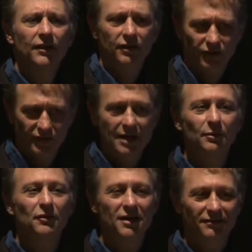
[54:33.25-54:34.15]
And it doesn't
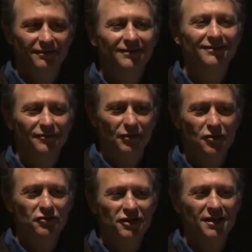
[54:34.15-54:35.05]
happen right for a
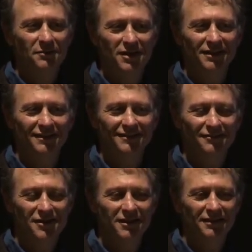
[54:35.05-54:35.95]
long time, right, yeah. Right.